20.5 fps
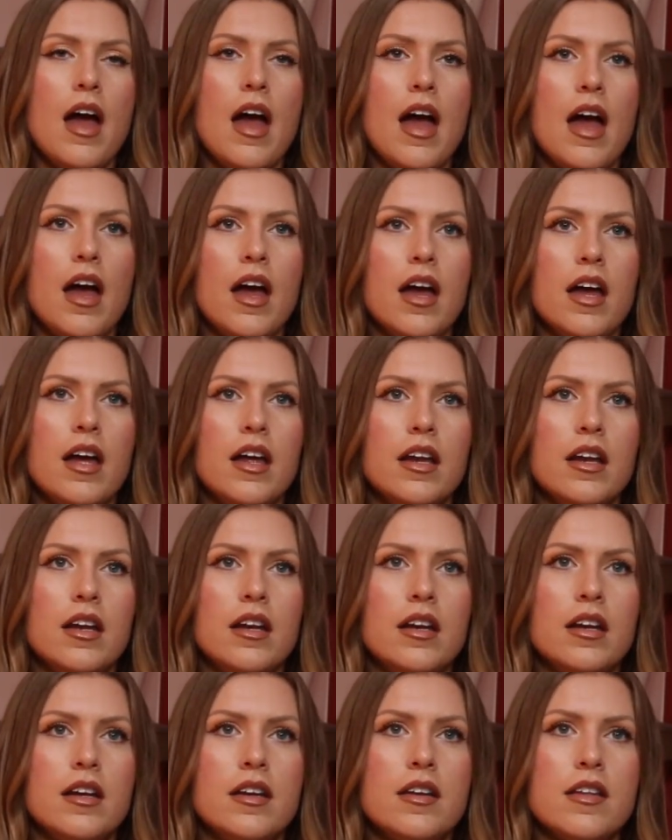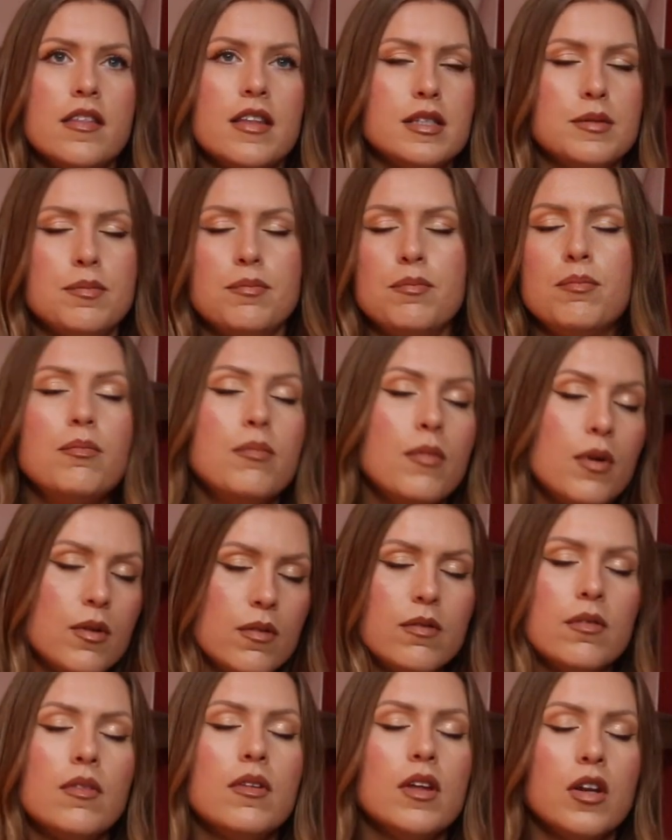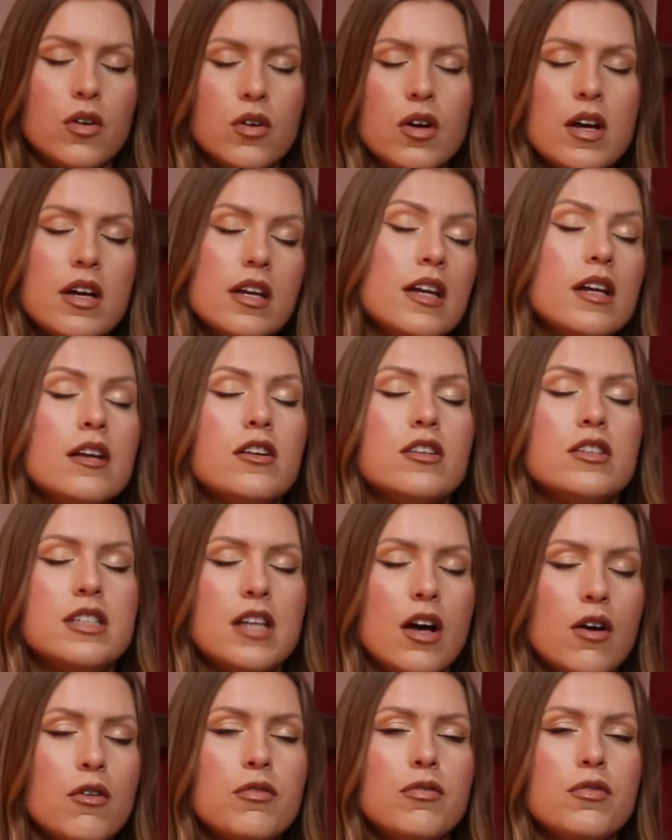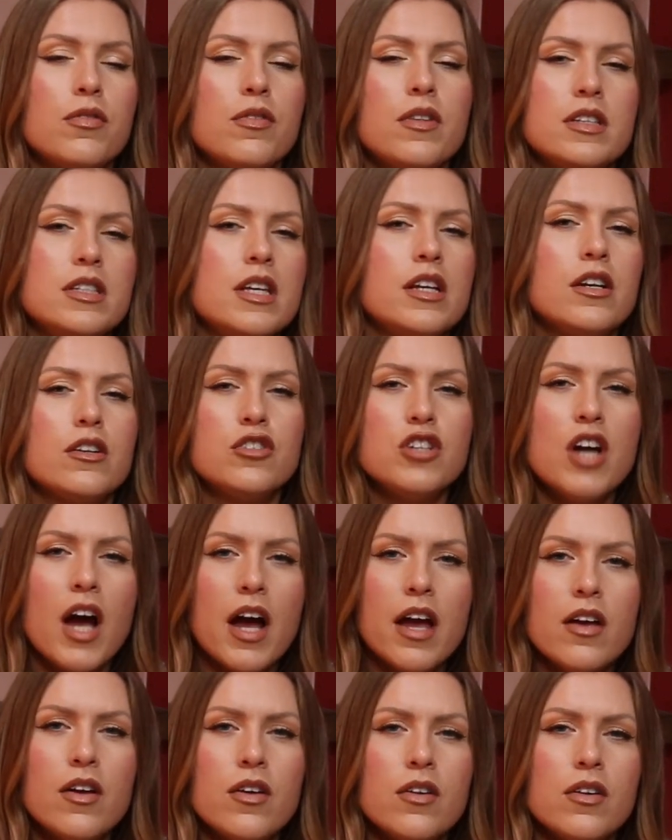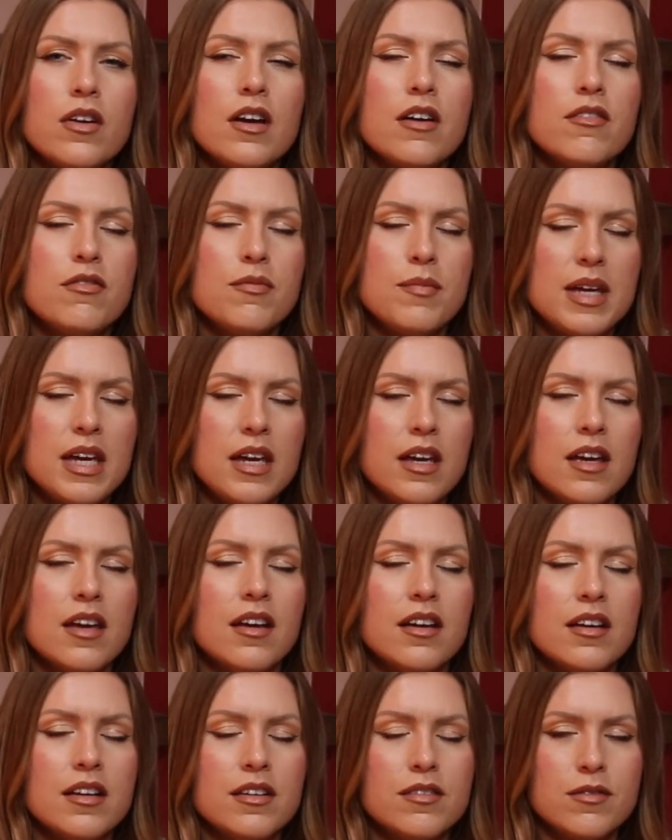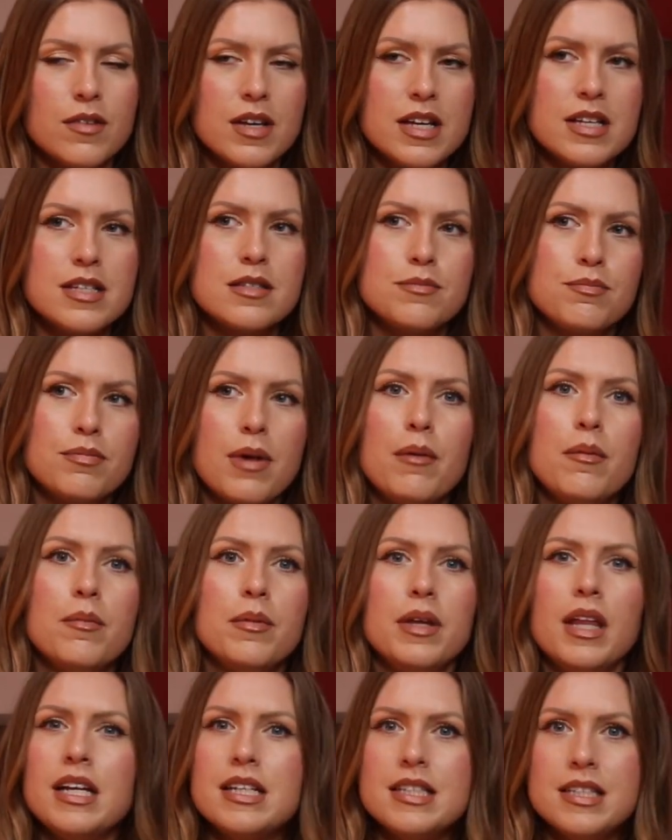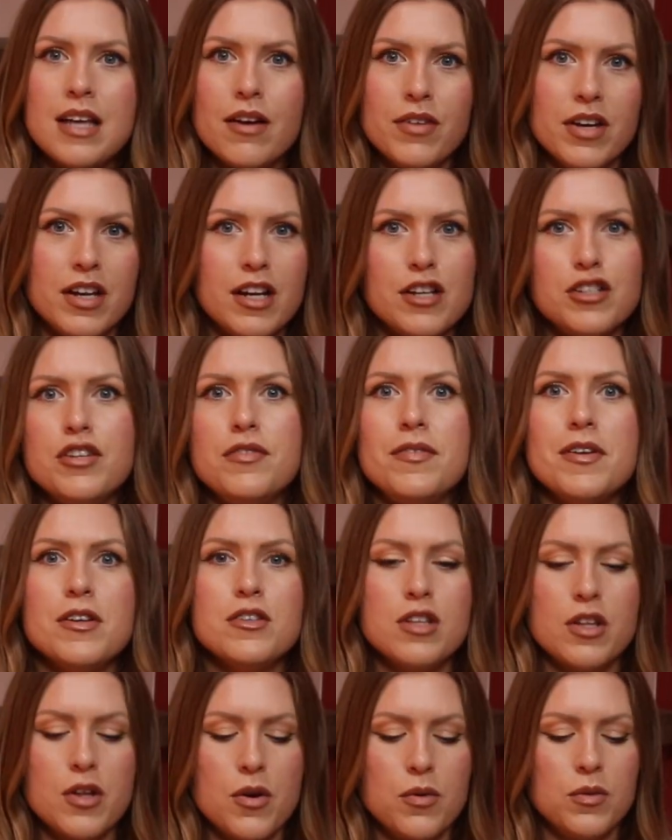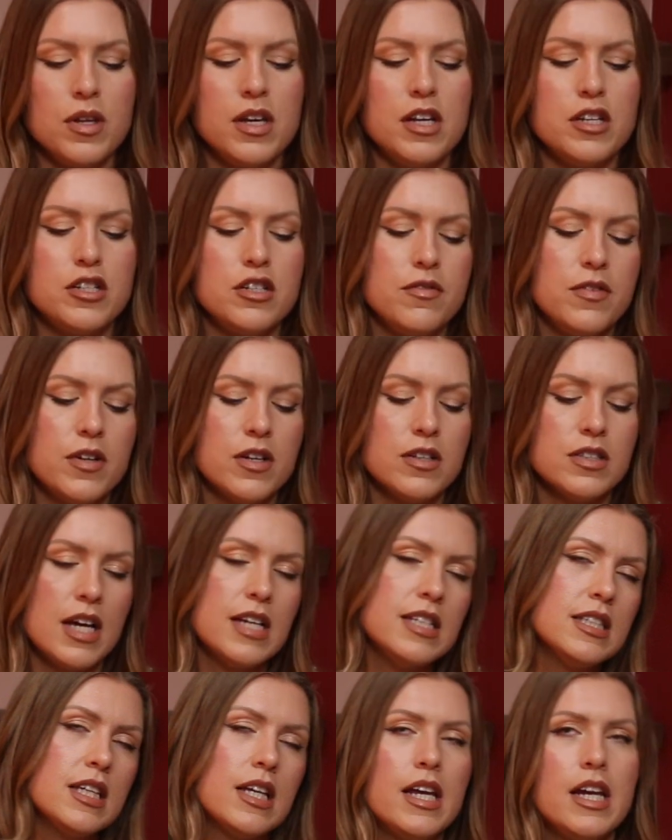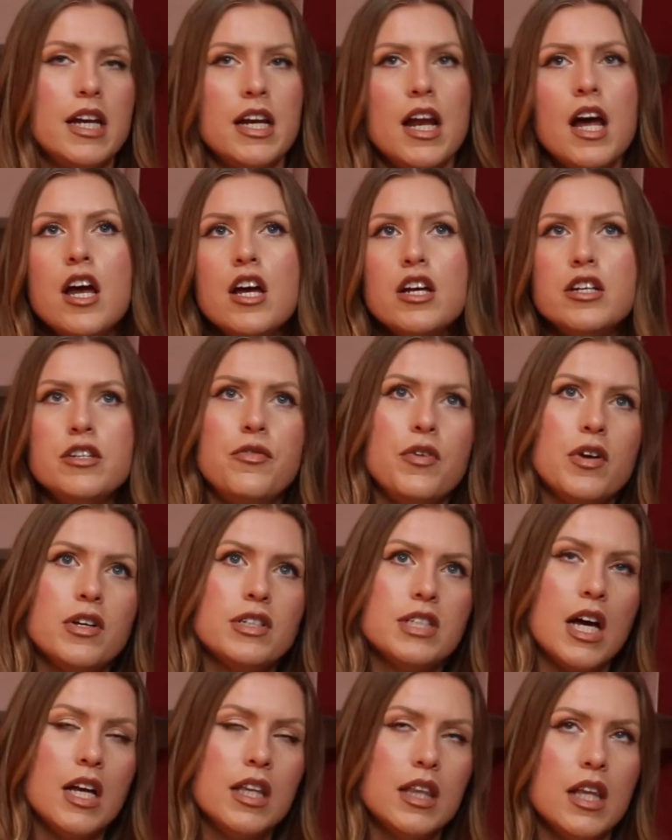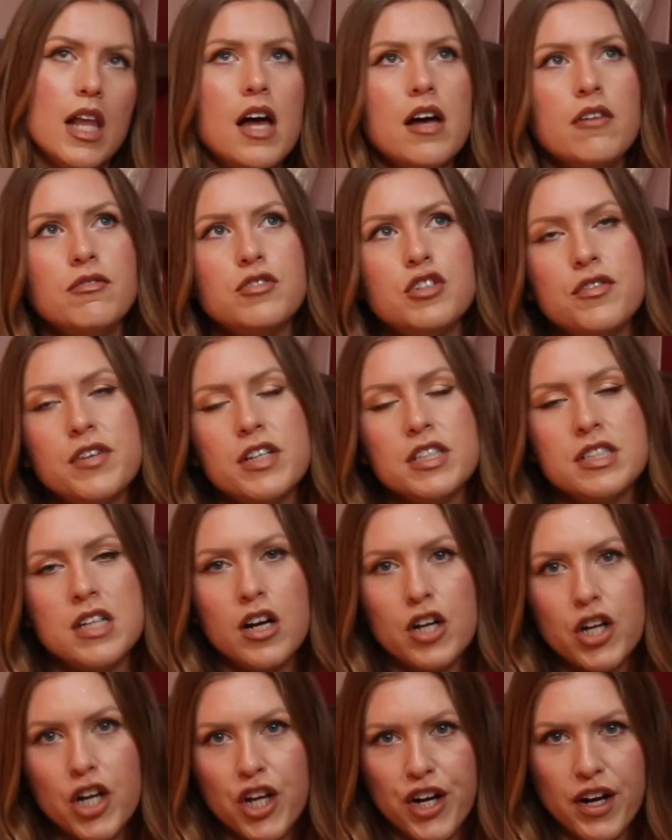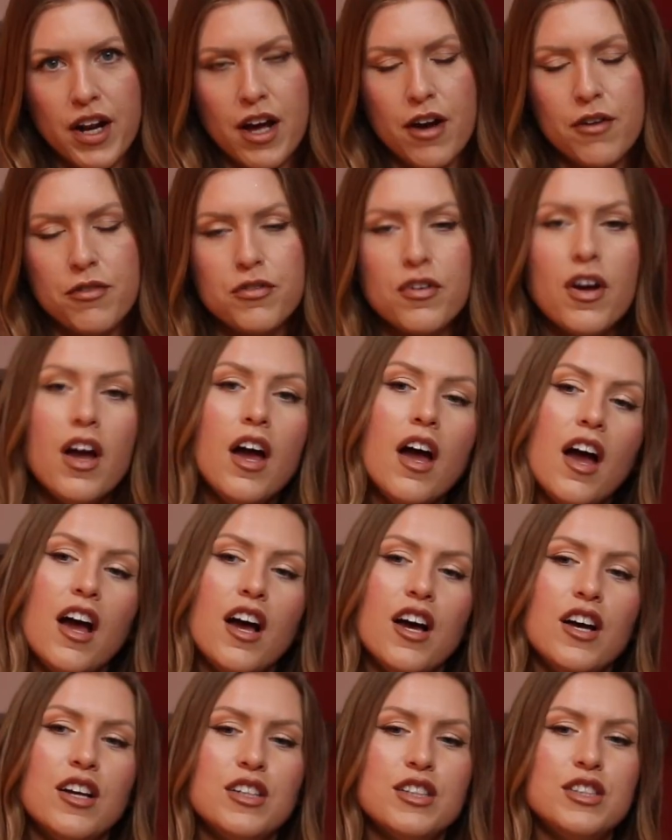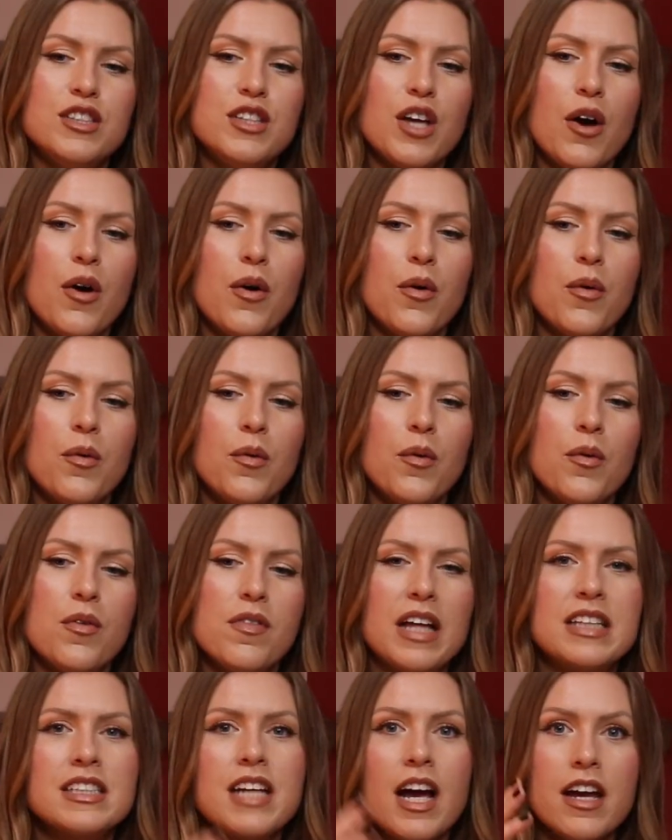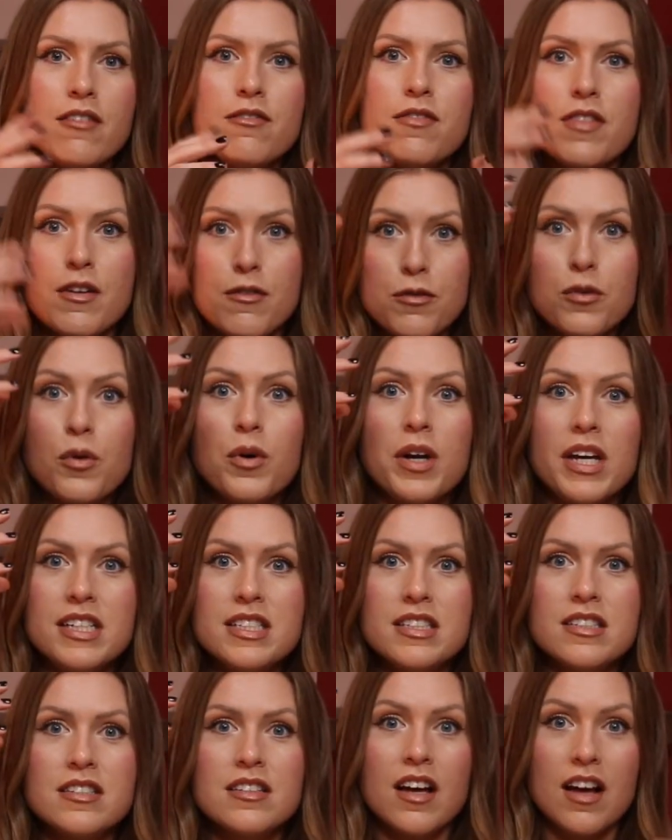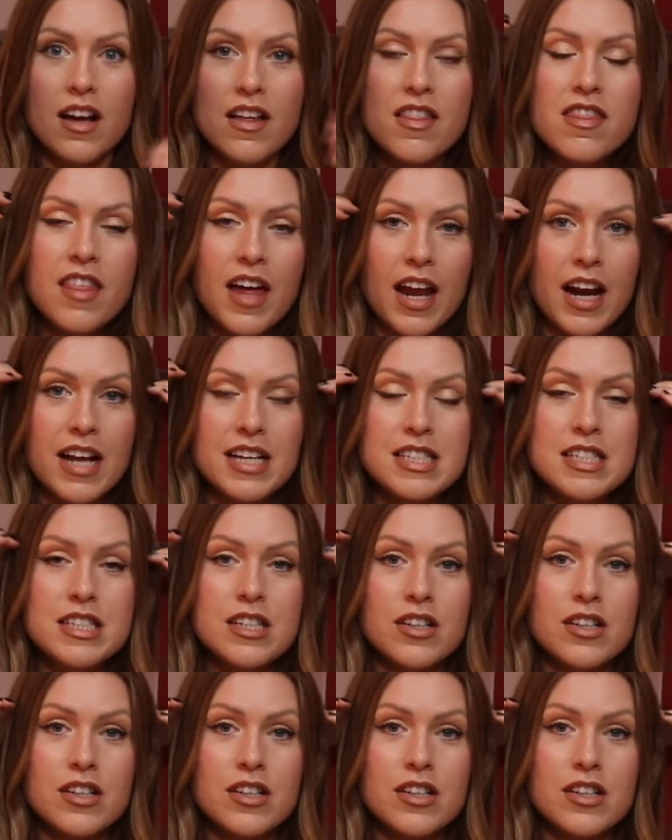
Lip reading: and this little inner self, this inner child of me is probably like 7, and she feels lonely, she feels isolated, she feels unloved, she feels not good enough. So that's kind of the voice that